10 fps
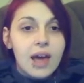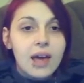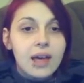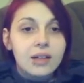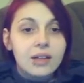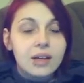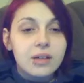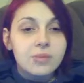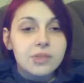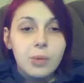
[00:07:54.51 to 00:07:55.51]
And
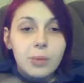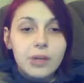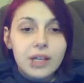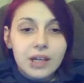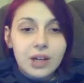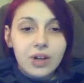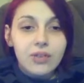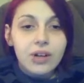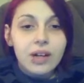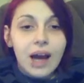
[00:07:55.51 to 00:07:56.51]
some women can get
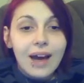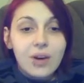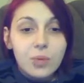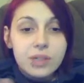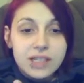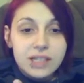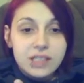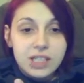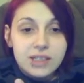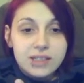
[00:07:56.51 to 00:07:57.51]
over it. I don't want to
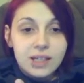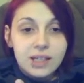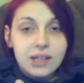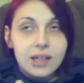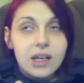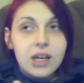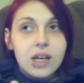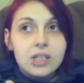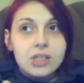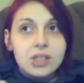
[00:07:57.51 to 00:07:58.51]
take the chance again.
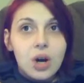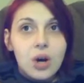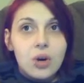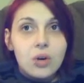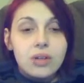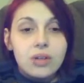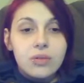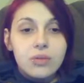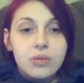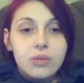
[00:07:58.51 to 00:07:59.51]
So the